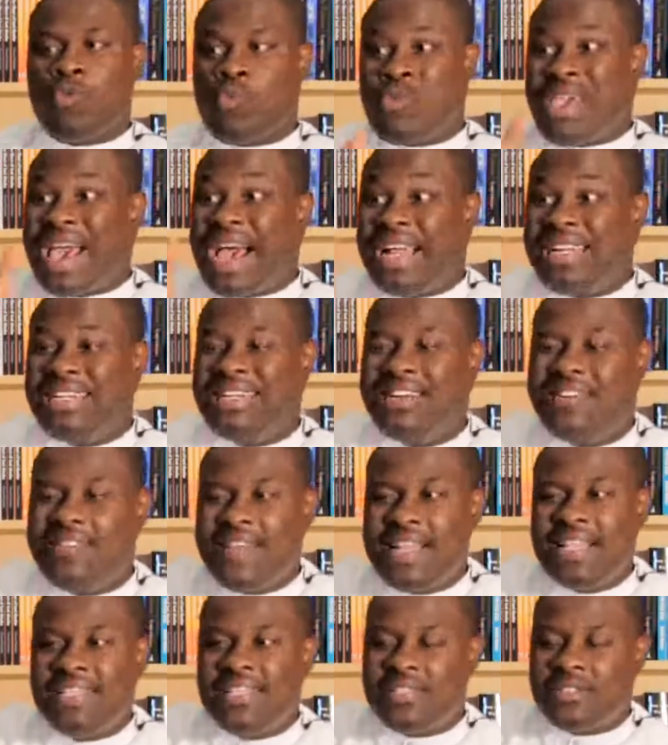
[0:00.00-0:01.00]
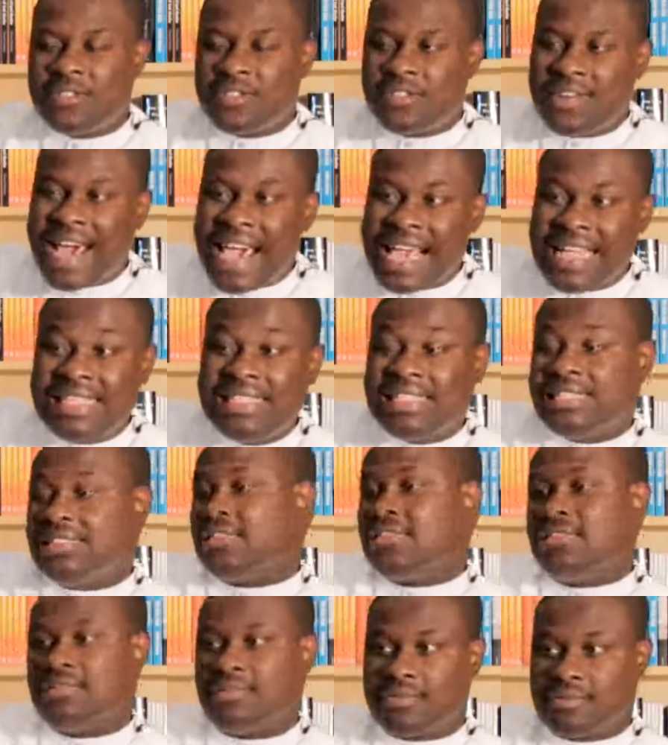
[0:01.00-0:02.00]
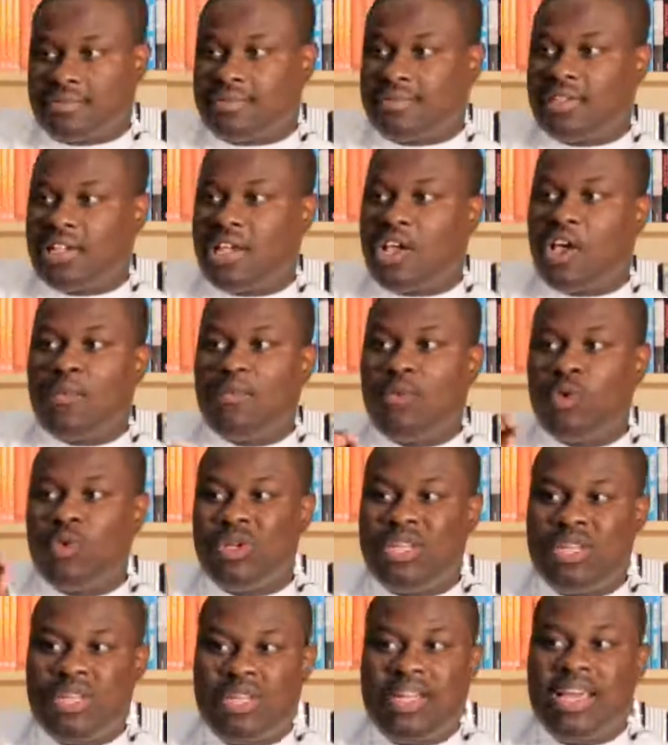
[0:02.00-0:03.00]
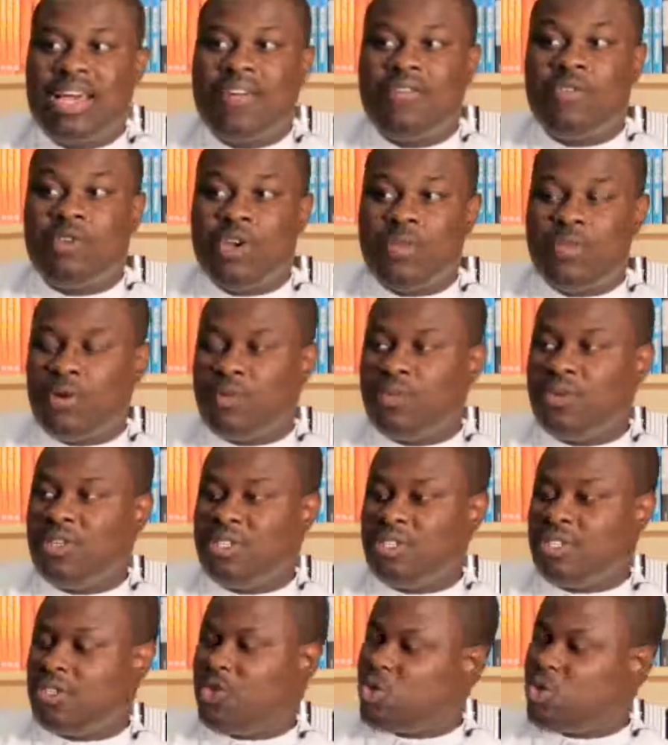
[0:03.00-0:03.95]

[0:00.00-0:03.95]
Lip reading: We had great writing, but we didn't have great publishing.